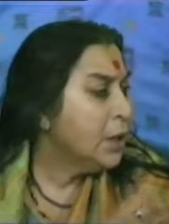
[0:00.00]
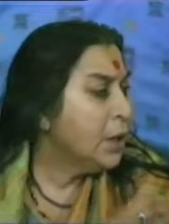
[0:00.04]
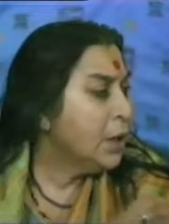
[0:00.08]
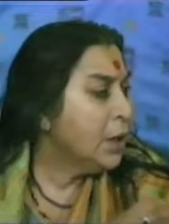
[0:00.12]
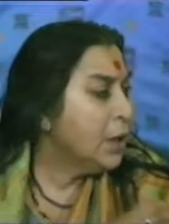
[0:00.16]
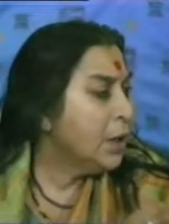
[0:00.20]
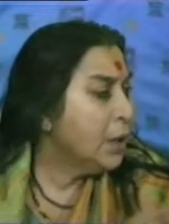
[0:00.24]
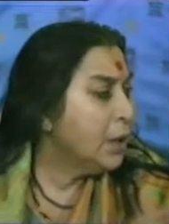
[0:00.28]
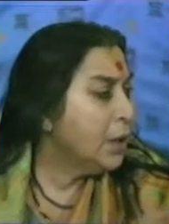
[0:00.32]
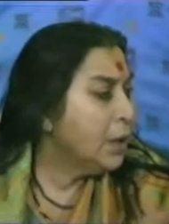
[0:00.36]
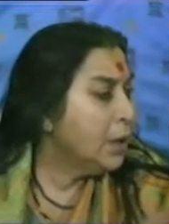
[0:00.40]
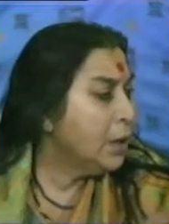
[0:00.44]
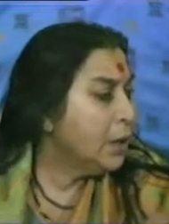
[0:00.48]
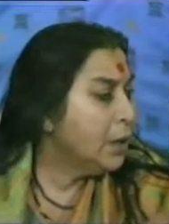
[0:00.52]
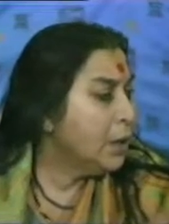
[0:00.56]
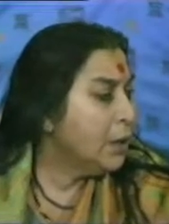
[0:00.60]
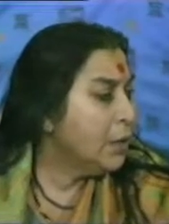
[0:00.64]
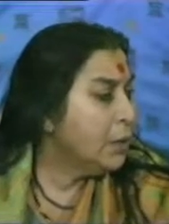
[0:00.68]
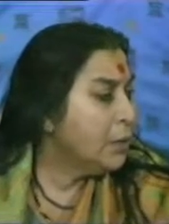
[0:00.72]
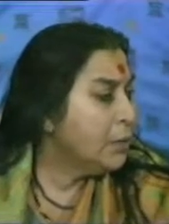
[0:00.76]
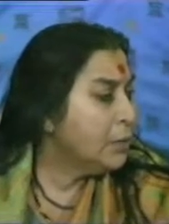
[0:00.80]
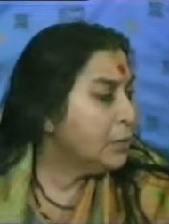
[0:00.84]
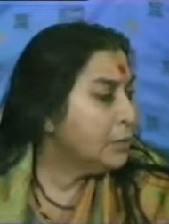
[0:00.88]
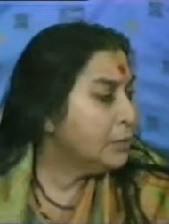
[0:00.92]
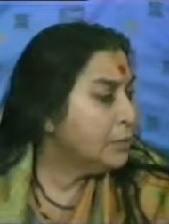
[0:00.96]

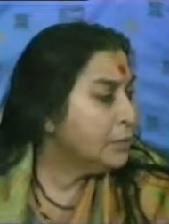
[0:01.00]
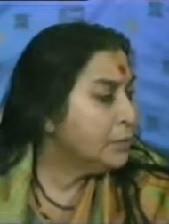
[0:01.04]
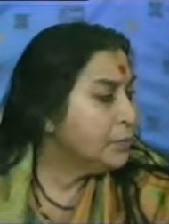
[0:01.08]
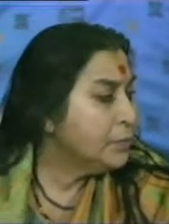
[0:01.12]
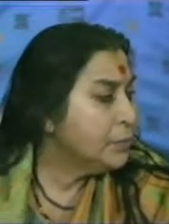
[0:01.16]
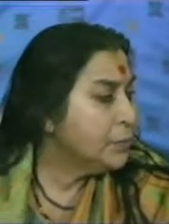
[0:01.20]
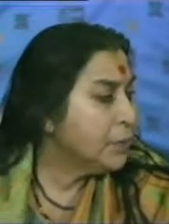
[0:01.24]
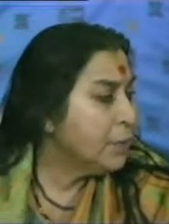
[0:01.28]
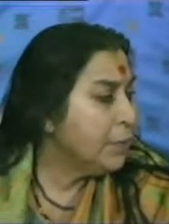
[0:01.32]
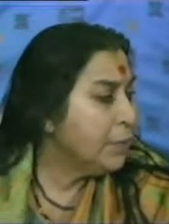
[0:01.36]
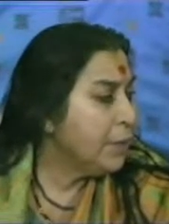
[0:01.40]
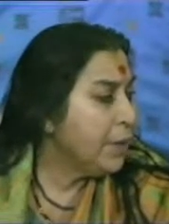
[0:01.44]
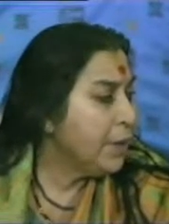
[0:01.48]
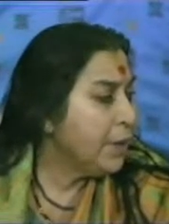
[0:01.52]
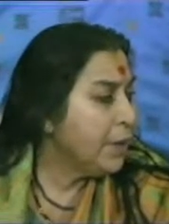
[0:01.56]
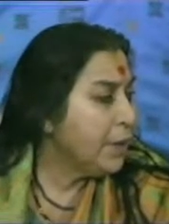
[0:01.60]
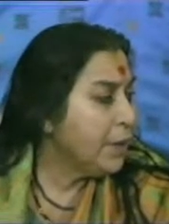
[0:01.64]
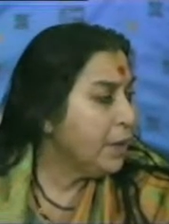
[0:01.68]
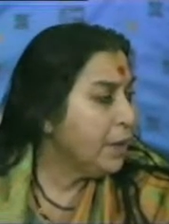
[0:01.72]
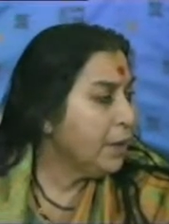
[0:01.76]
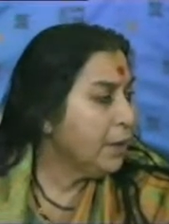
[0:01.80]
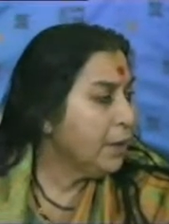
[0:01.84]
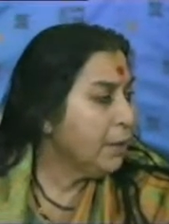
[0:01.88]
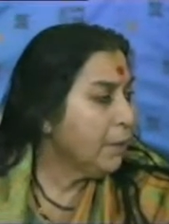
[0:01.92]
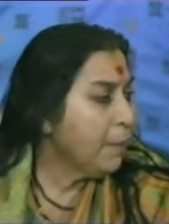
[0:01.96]
uh,
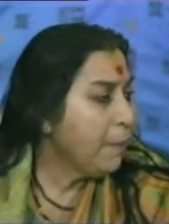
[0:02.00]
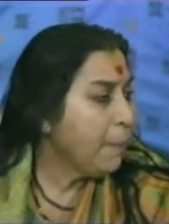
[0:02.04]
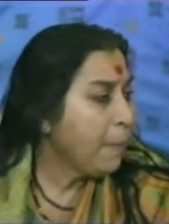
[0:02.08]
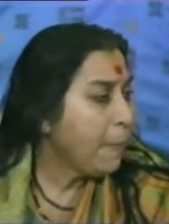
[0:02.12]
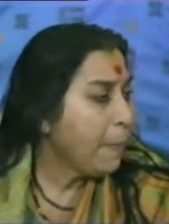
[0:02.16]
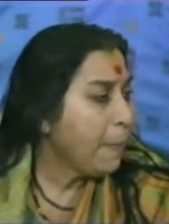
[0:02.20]
America,